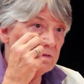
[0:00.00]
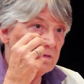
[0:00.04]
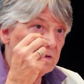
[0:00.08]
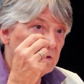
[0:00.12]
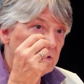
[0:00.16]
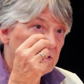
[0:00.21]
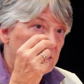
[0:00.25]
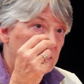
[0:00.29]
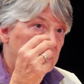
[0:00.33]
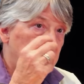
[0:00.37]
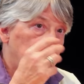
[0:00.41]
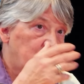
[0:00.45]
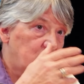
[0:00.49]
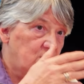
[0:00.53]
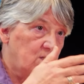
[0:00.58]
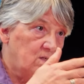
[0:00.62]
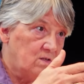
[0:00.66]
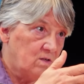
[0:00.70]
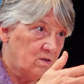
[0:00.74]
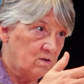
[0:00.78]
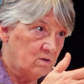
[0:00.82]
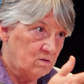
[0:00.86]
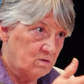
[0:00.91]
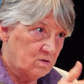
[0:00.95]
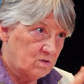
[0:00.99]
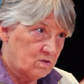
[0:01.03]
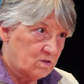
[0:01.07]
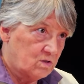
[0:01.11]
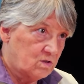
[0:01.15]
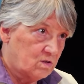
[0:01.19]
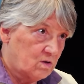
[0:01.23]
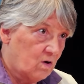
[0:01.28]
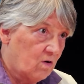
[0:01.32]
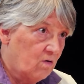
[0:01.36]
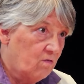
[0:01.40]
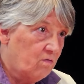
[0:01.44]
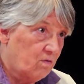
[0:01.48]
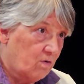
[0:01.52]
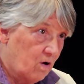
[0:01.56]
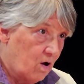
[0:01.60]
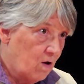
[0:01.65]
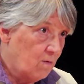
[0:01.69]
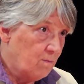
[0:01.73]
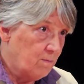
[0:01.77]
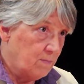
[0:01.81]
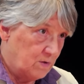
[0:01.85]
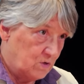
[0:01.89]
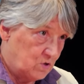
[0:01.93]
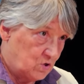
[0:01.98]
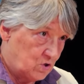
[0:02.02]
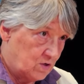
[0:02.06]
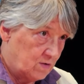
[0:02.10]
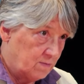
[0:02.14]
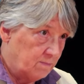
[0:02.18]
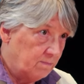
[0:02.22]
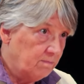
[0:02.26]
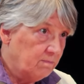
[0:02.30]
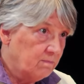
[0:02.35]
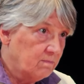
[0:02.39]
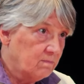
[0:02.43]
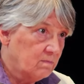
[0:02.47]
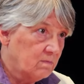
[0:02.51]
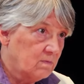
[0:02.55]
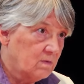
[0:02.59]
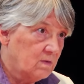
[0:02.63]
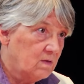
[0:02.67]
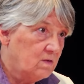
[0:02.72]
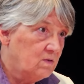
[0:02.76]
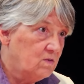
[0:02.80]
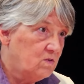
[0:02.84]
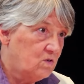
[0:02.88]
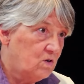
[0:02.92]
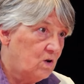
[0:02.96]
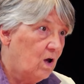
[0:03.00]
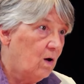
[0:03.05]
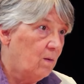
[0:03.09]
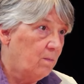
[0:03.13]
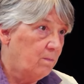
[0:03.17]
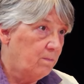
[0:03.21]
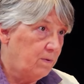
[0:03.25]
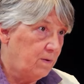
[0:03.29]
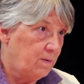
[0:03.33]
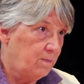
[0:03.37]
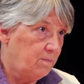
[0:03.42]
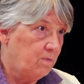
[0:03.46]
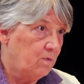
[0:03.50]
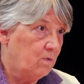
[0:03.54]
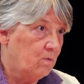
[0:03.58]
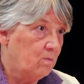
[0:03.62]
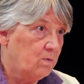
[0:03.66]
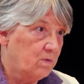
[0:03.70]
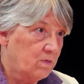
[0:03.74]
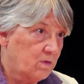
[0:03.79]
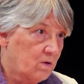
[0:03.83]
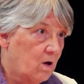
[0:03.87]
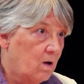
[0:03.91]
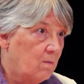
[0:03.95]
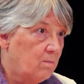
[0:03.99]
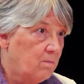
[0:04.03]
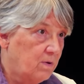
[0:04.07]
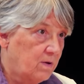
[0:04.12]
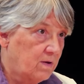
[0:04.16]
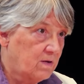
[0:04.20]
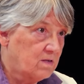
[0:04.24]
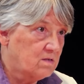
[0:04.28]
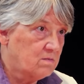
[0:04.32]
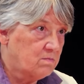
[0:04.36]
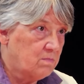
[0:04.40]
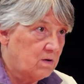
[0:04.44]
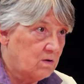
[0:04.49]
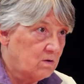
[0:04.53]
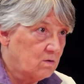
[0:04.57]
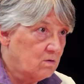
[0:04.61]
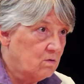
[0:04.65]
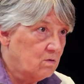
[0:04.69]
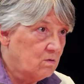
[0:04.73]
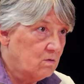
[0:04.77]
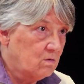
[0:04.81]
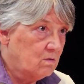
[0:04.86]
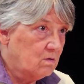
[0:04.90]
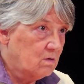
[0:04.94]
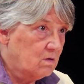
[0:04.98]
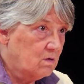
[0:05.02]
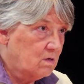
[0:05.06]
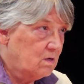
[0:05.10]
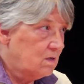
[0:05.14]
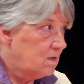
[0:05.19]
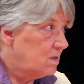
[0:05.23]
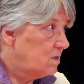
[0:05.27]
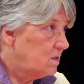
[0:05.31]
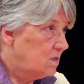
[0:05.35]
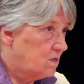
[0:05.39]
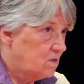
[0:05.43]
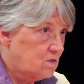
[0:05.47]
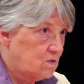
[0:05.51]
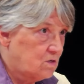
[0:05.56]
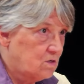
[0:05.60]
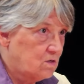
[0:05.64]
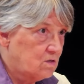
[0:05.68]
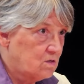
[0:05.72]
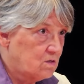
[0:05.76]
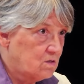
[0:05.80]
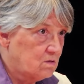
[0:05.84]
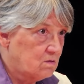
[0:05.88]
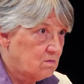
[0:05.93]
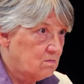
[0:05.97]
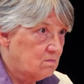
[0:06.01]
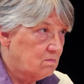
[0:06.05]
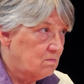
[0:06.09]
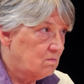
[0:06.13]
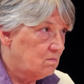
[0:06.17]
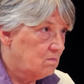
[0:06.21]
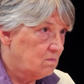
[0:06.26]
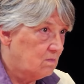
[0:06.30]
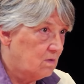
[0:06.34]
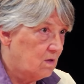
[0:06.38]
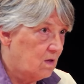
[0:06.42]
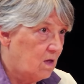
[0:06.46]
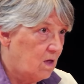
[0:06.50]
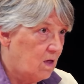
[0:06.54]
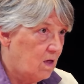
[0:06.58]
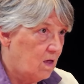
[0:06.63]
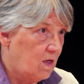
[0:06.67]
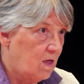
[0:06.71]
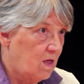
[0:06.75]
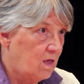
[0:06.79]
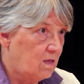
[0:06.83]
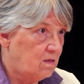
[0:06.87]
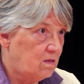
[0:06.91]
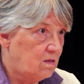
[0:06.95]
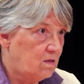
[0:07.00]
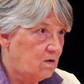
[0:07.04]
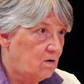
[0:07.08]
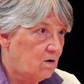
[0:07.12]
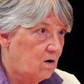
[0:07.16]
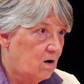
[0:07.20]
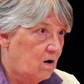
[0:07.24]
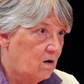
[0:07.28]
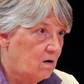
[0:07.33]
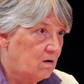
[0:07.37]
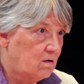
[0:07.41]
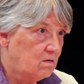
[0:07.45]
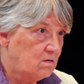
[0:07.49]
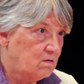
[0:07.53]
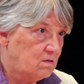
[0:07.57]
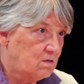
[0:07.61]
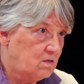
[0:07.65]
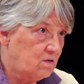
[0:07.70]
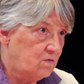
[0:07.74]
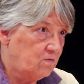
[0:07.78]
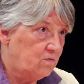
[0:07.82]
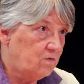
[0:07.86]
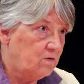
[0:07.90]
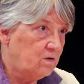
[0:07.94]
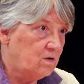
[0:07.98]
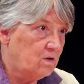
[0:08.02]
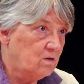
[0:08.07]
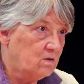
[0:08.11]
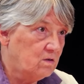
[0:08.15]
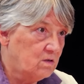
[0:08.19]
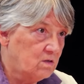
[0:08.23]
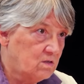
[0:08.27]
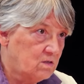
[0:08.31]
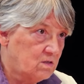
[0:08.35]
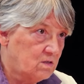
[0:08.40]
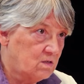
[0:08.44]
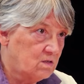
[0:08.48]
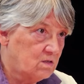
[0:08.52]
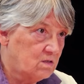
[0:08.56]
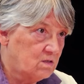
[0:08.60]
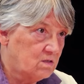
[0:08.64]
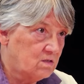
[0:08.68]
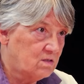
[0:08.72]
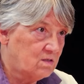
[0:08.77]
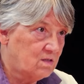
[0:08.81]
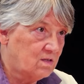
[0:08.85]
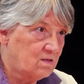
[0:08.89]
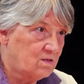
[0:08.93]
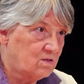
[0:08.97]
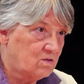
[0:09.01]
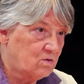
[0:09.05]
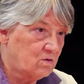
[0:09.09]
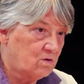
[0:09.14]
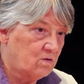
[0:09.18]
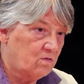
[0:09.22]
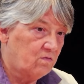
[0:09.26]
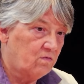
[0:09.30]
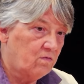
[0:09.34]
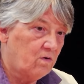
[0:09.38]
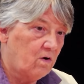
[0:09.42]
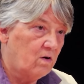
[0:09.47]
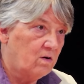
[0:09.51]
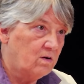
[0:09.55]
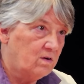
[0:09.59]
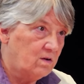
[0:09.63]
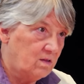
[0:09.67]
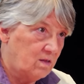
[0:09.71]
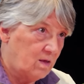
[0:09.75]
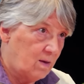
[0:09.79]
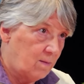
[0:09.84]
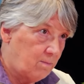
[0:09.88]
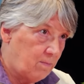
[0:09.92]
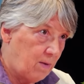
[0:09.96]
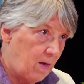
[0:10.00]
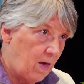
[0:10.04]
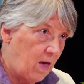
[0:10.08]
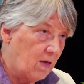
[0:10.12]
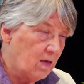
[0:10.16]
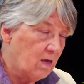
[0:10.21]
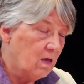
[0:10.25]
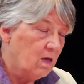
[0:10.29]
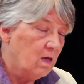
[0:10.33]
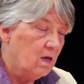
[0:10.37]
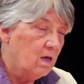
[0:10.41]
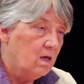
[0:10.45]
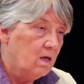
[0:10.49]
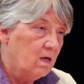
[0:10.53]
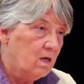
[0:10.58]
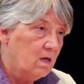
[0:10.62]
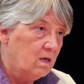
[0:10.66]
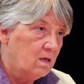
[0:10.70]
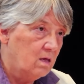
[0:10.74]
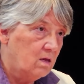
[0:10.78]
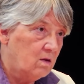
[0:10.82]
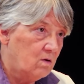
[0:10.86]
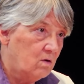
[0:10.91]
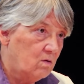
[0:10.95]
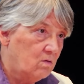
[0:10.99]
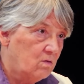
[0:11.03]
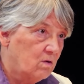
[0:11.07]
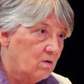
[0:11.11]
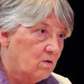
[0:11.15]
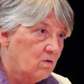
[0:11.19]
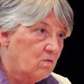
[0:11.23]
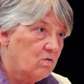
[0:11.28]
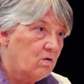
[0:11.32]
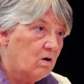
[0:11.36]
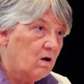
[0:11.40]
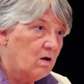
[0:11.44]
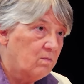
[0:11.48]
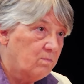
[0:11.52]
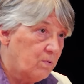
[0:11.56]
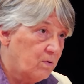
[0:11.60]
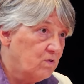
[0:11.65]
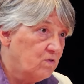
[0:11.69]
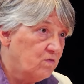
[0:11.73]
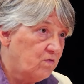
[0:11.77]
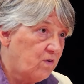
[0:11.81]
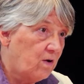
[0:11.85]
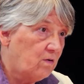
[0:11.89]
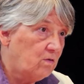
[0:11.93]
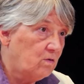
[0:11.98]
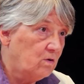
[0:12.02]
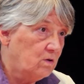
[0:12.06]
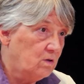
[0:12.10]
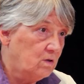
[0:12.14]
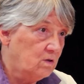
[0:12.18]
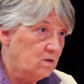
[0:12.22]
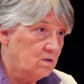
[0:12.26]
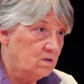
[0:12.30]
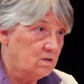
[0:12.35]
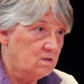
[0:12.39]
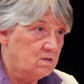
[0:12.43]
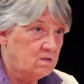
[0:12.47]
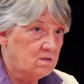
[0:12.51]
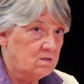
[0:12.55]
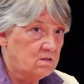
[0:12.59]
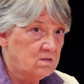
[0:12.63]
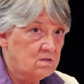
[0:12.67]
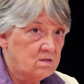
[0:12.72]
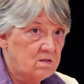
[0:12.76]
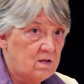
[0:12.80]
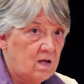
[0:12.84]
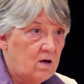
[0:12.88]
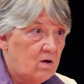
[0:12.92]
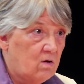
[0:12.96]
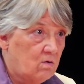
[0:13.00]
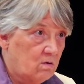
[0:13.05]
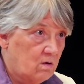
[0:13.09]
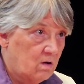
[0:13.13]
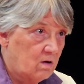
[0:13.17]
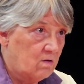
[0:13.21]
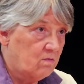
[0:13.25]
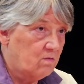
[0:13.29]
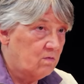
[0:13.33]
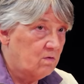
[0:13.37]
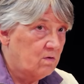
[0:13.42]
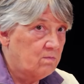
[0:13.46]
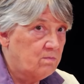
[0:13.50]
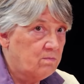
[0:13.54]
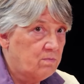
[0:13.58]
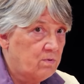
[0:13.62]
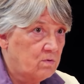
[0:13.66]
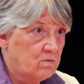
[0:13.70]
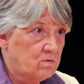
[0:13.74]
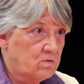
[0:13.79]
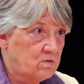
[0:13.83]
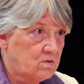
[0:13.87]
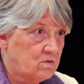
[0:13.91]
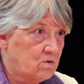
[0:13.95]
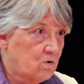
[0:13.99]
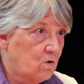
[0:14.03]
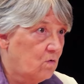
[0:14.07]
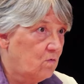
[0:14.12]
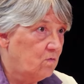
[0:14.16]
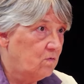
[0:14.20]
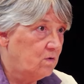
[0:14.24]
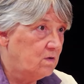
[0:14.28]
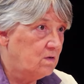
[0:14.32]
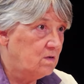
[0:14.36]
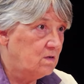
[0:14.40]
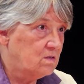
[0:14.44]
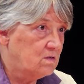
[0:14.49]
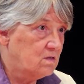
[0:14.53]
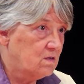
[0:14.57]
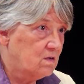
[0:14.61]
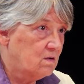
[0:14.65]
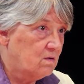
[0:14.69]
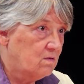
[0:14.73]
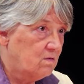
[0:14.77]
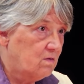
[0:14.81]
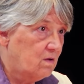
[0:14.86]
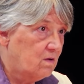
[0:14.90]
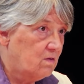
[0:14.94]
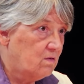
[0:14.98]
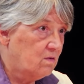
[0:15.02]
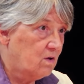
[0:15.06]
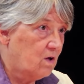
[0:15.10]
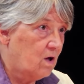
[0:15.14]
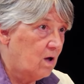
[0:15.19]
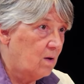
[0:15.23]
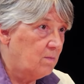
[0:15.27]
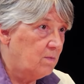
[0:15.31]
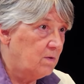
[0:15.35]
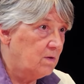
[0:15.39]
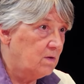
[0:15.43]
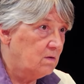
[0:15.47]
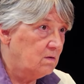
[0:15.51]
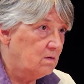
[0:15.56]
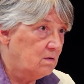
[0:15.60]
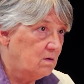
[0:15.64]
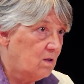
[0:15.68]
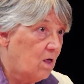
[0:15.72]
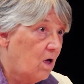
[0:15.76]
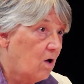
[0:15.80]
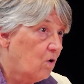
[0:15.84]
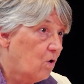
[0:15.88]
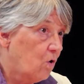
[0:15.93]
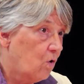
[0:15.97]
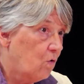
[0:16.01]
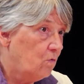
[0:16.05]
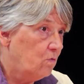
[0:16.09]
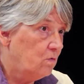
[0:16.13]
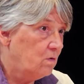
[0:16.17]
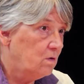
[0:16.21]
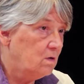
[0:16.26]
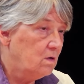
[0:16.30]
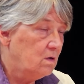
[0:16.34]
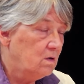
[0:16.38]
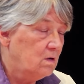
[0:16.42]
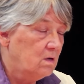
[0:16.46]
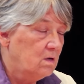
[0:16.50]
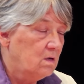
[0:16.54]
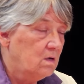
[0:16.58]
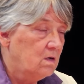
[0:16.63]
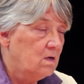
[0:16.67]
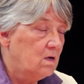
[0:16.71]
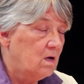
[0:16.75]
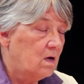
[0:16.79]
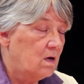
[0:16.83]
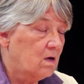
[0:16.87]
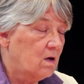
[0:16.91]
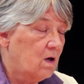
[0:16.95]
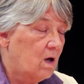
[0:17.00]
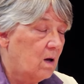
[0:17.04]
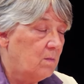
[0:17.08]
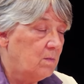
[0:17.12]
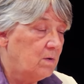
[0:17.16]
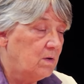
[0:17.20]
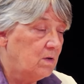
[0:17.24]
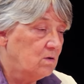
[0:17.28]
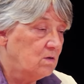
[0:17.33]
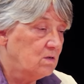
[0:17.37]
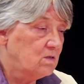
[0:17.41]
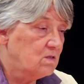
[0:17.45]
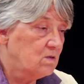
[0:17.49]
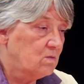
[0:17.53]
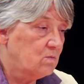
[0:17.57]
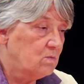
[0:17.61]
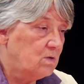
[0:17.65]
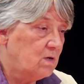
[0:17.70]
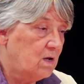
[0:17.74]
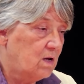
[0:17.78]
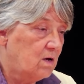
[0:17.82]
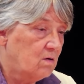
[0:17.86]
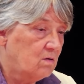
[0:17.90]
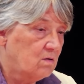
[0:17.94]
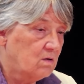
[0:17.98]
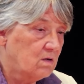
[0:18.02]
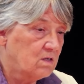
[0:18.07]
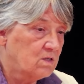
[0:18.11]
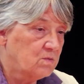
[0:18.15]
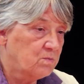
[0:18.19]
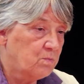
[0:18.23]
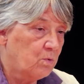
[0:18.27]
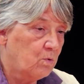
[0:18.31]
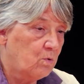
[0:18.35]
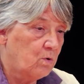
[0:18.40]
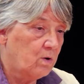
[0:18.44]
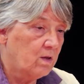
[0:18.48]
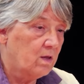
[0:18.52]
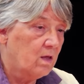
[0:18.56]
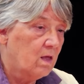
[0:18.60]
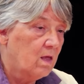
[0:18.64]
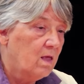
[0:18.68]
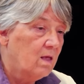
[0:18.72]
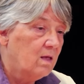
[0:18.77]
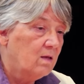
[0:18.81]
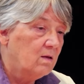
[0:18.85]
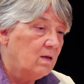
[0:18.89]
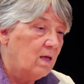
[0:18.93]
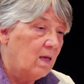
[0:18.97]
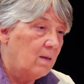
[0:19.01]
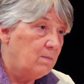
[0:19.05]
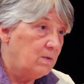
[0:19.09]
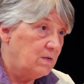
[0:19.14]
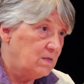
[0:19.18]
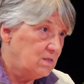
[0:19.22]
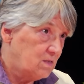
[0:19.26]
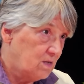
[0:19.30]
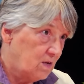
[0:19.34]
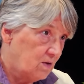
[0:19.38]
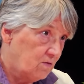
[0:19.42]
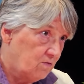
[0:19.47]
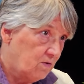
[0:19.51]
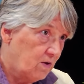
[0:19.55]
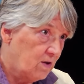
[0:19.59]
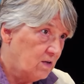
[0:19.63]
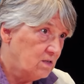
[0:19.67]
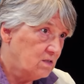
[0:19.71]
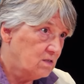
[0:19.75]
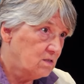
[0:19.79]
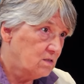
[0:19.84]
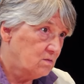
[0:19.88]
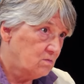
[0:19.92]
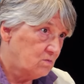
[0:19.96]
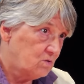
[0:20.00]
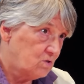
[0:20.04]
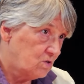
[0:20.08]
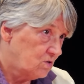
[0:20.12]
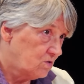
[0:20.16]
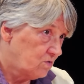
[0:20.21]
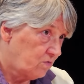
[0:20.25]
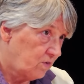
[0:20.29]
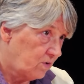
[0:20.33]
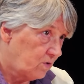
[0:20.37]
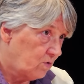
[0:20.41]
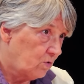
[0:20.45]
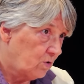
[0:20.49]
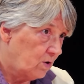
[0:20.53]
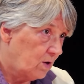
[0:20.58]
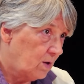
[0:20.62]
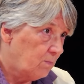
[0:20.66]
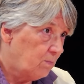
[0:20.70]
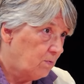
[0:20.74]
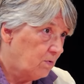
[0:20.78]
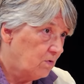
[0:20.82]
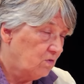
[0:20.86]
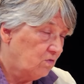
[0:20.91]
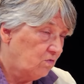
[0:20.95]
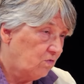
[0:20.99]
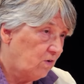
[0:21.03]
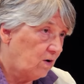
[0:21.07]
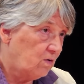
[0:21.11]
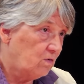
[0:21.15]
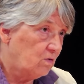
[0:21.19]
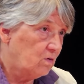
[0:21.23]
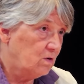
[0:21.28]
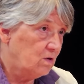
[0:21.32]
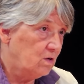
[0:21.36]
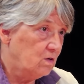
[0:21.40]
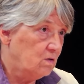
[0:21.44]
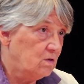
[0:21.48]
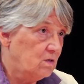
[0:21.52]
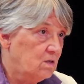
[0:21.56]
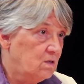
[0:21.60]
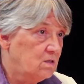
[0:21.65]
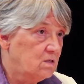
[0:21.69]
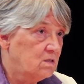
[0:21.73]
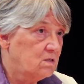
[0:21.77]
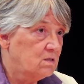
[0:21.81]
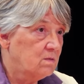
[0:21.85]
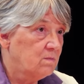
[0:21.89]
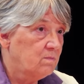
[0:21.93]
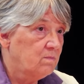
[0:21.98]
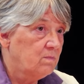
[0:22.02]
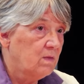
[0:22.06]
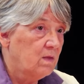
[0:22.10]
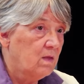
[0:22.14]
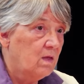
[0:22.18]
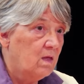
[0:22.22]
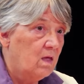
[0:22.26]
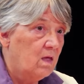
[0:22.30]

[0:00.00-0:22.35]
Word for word: The Institute's overall mission is to help people with complex medical conditions. And there are different illnesses that sort of fall into that bag. The post-viral illnesses. Now, post-COVID is a common long COVID, common illness that we're now exploring. ME/CFS, which is frequently a post-viral illness,